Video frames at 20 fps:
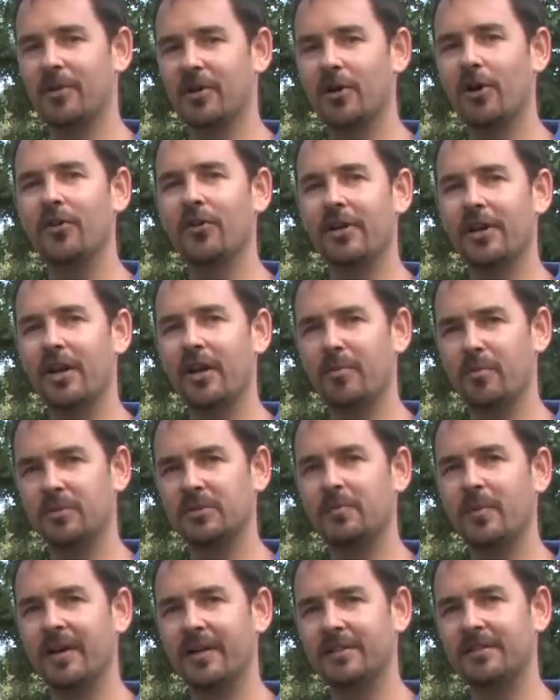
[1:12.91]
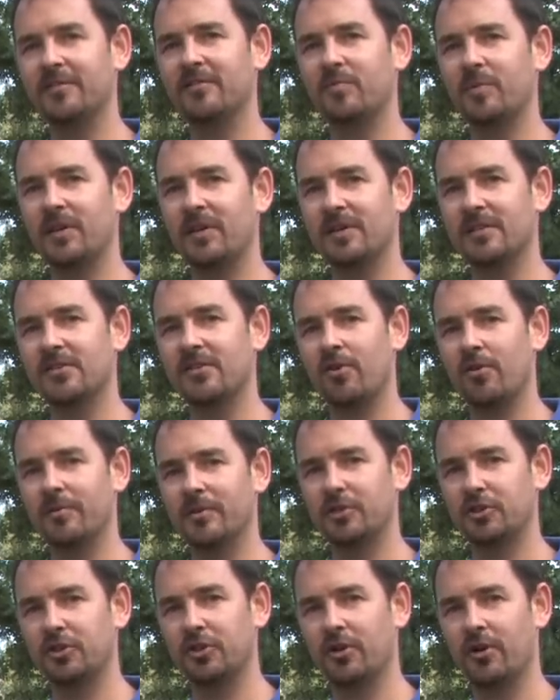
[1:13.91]
a culinary perspective because they're
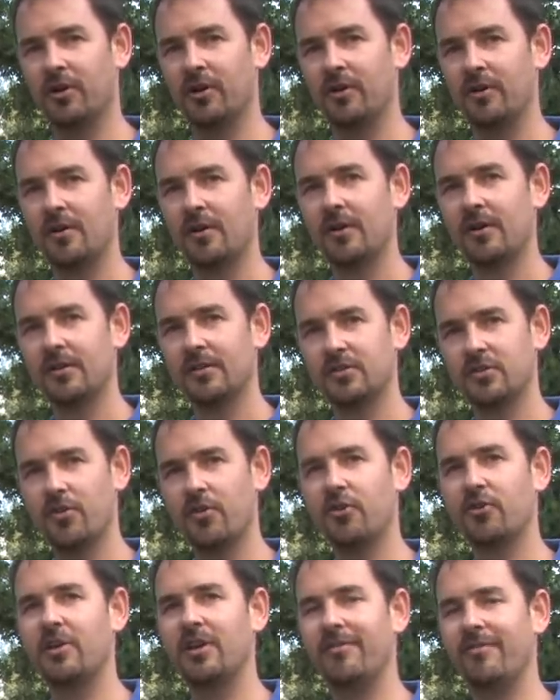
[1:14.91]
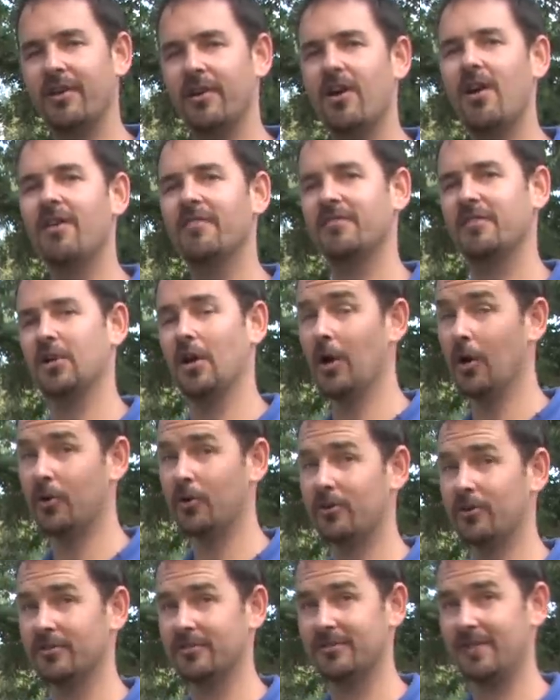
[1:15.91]
mature. So they're giving off the
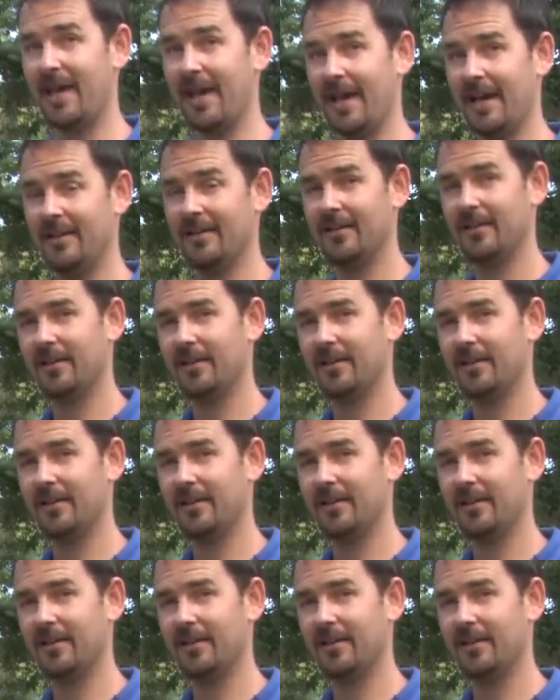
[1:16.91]
odors that